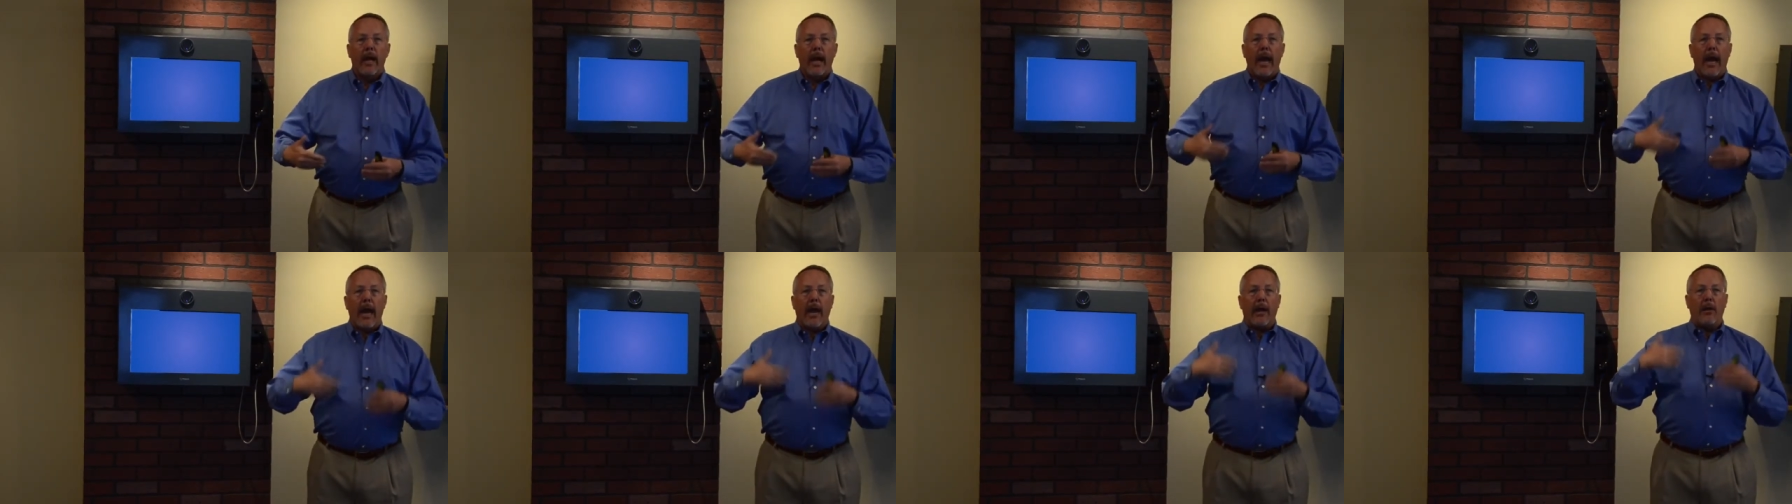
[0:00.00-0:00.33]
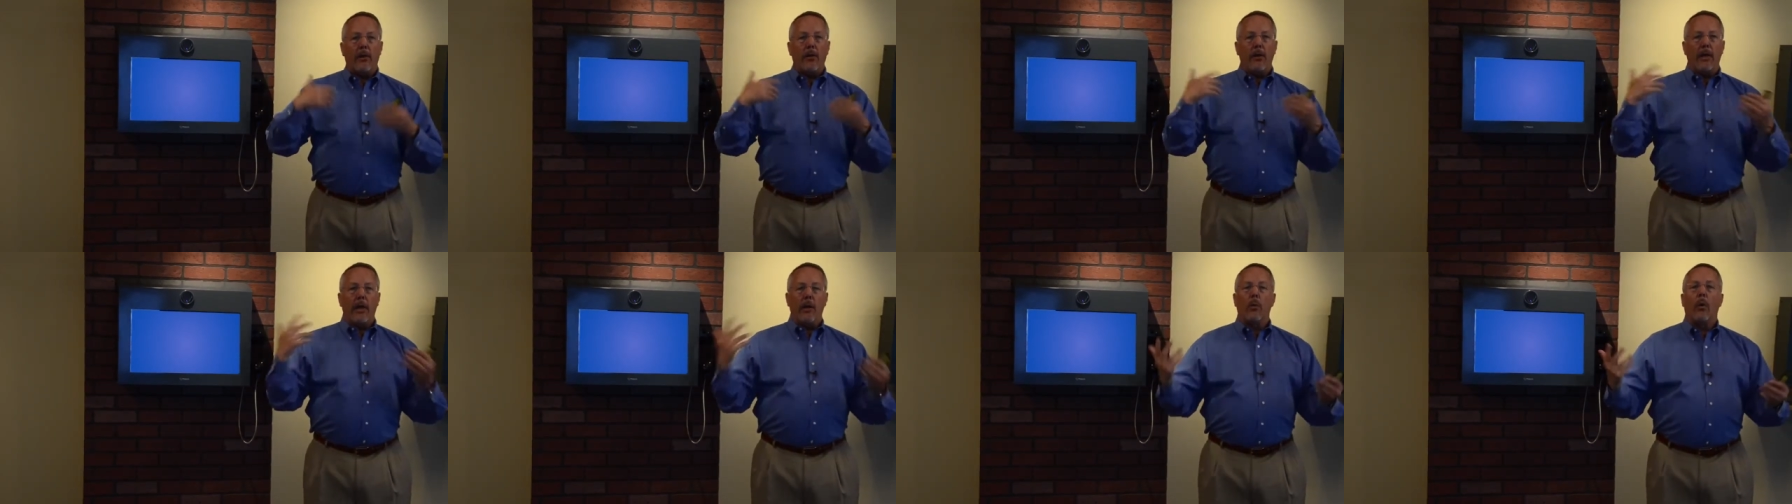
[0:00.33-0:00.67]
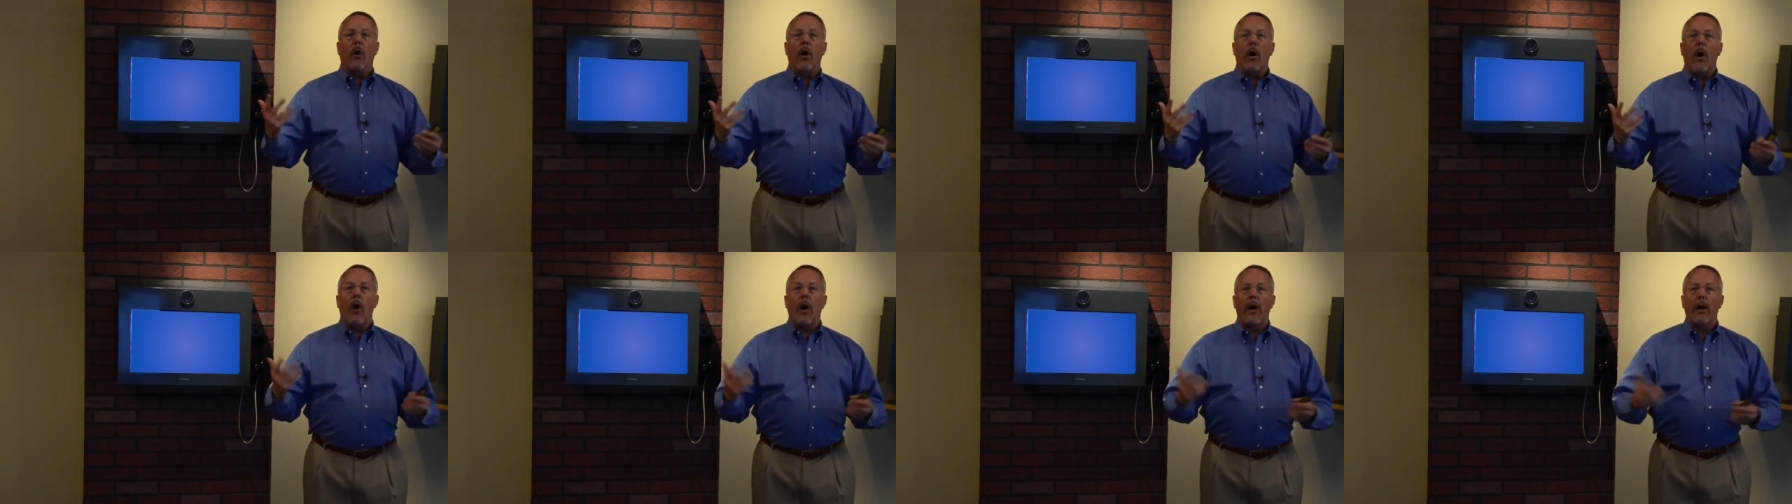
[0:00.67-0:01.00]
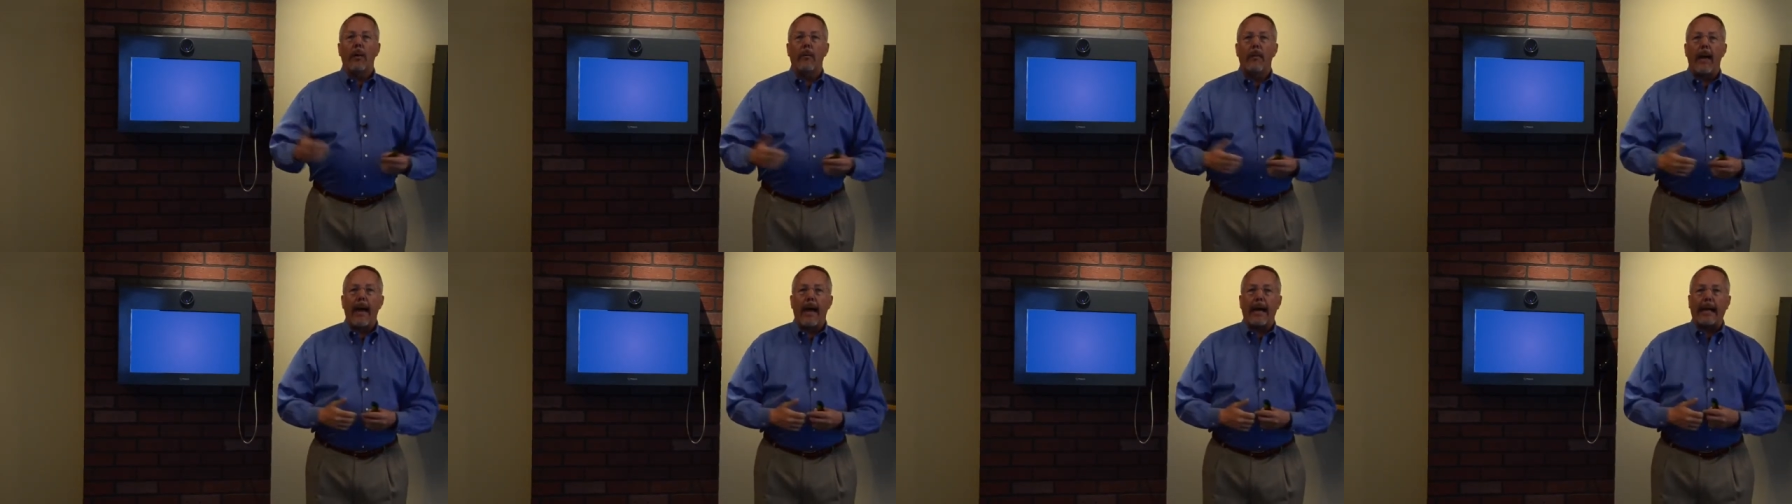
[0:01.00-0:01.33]
and it will
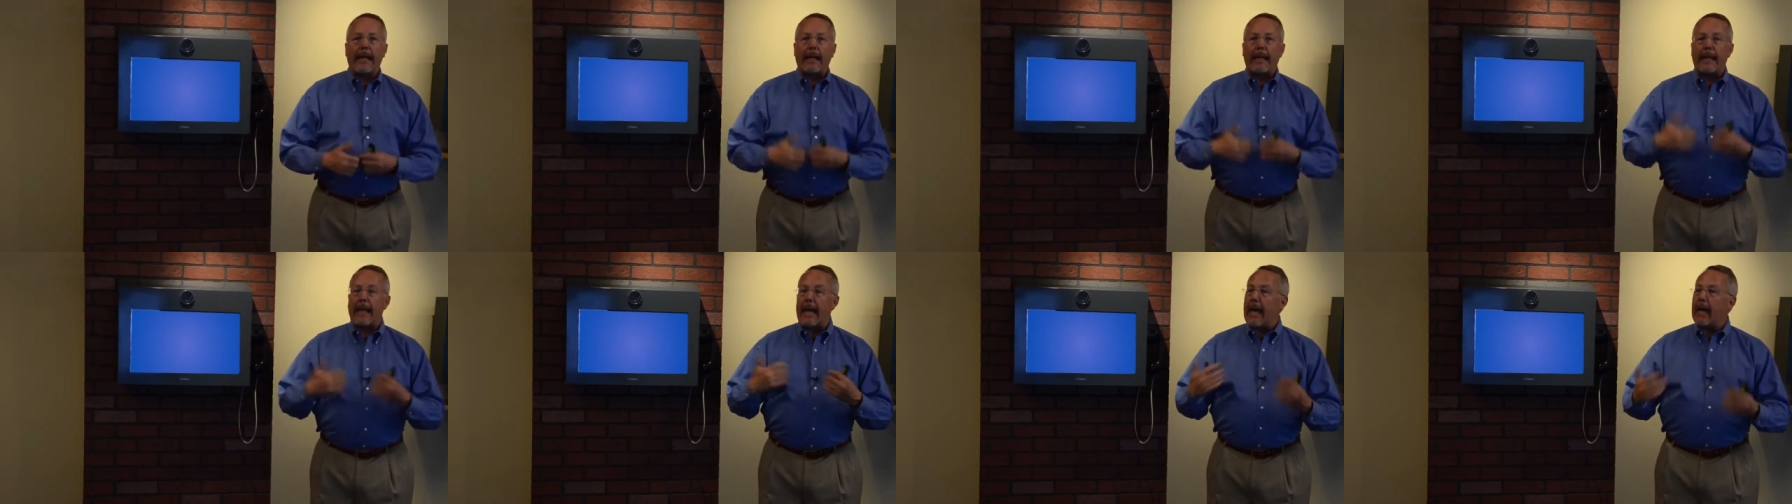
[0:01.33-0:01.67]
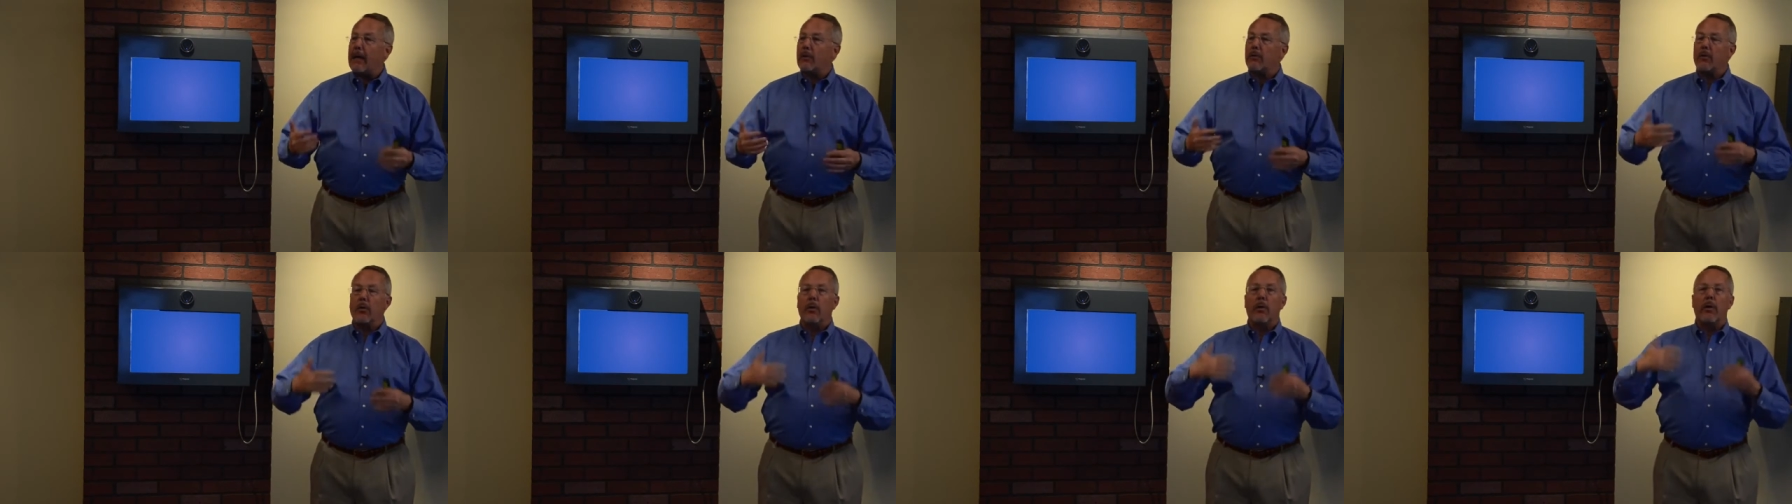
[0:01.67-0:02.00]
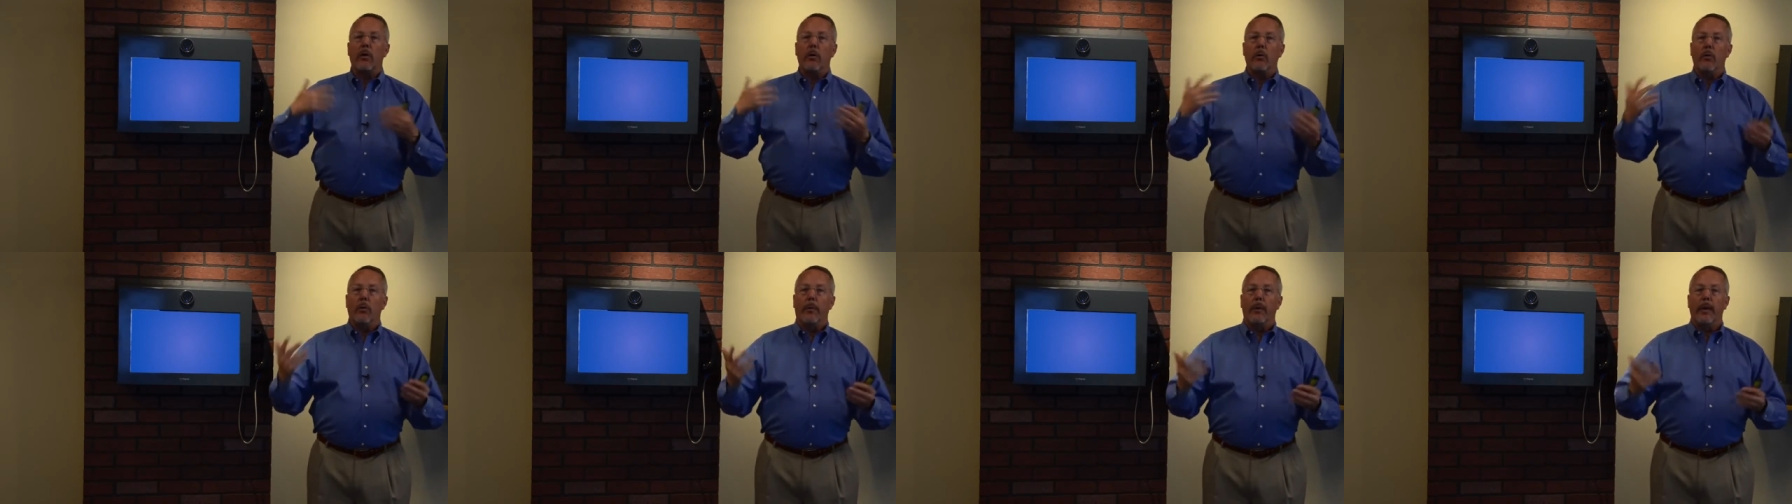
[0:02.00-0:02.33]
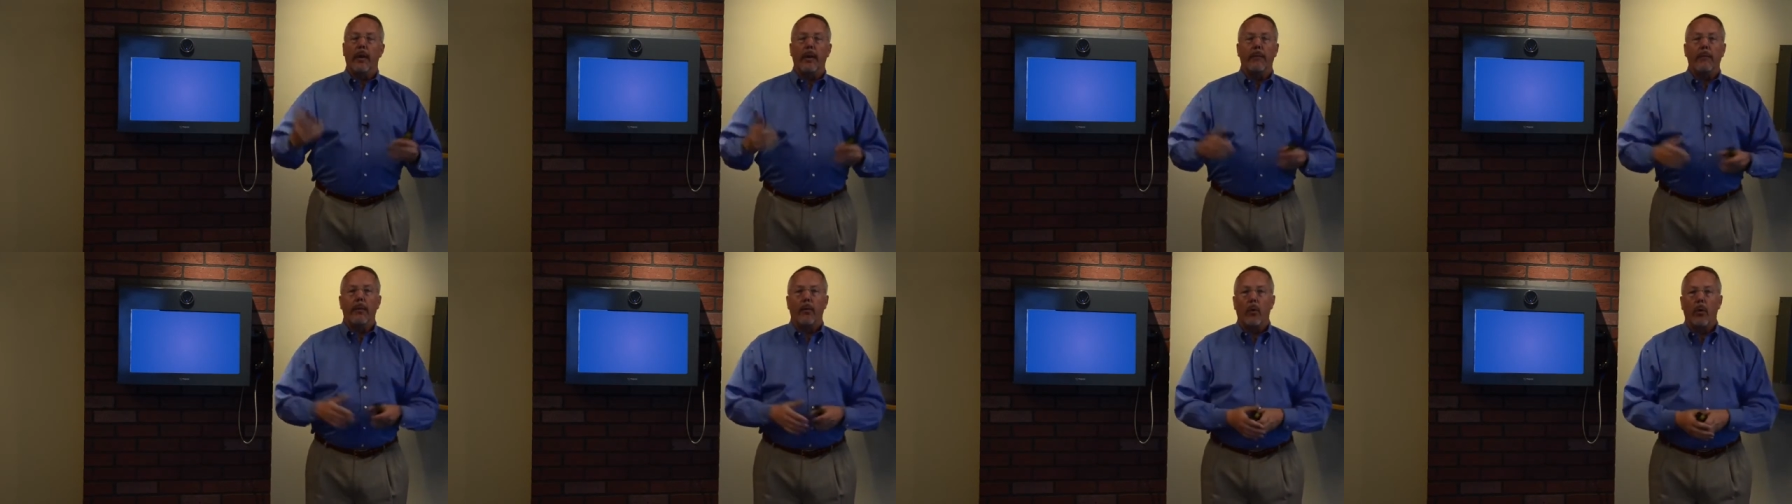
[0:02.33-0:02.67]
automatically answer and you will
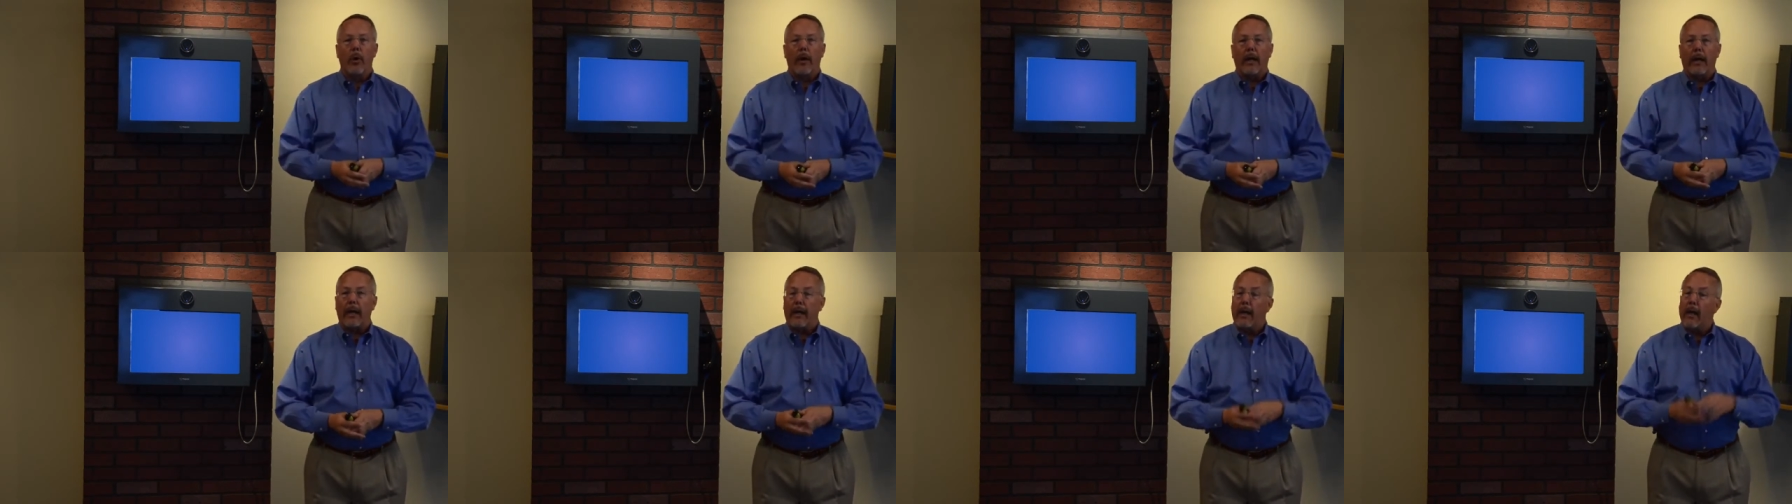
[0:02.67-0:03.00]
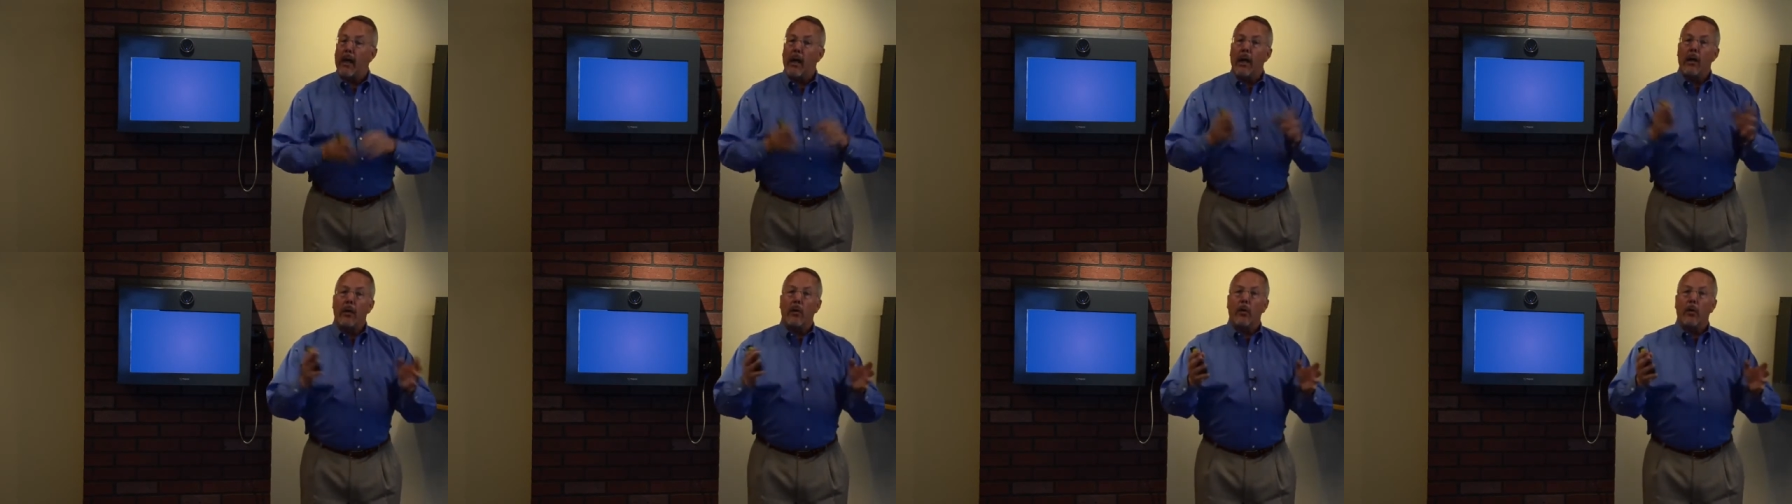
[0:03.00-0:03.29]
be up and working.